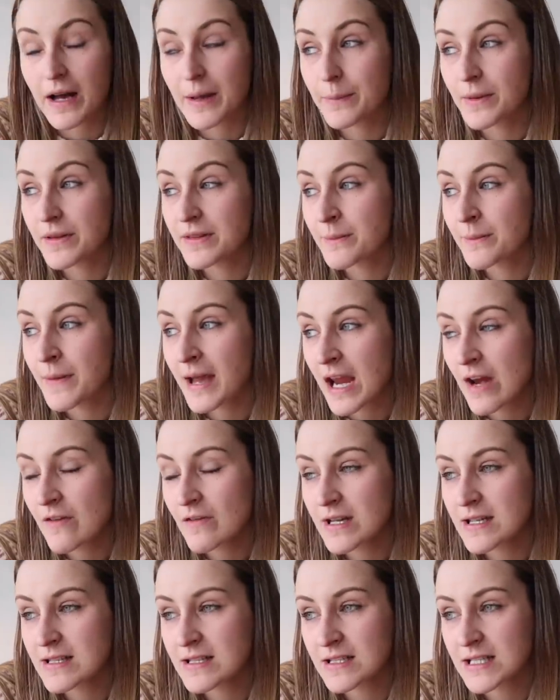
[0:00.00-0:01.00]
But the main
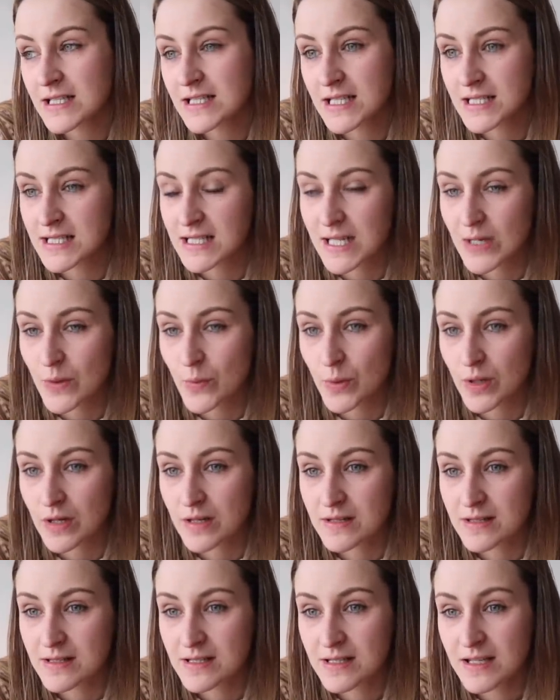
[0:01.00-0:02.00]
reason I did it
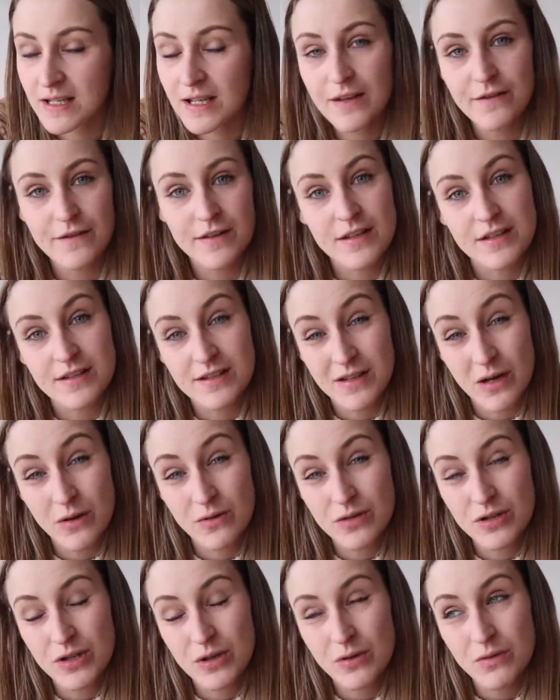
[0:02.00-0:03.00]
was for the
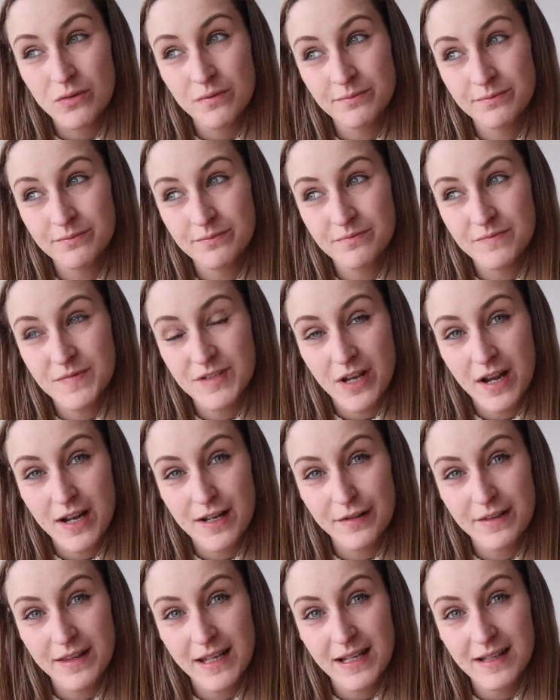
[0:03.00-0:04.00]
social side
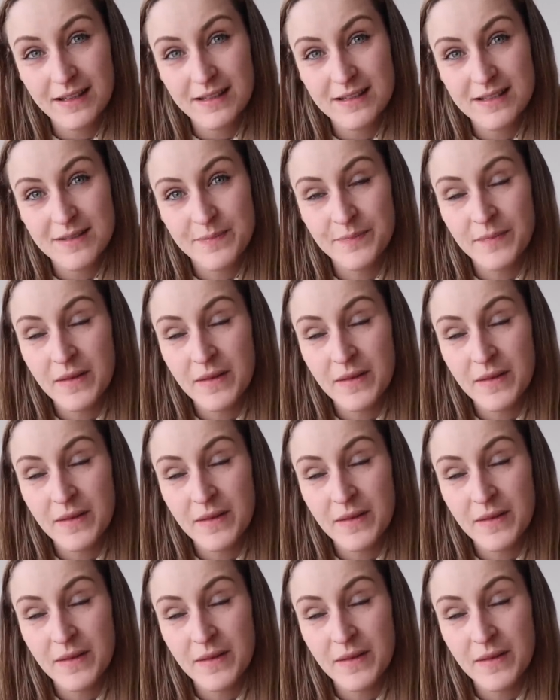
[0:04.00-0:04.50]
of things.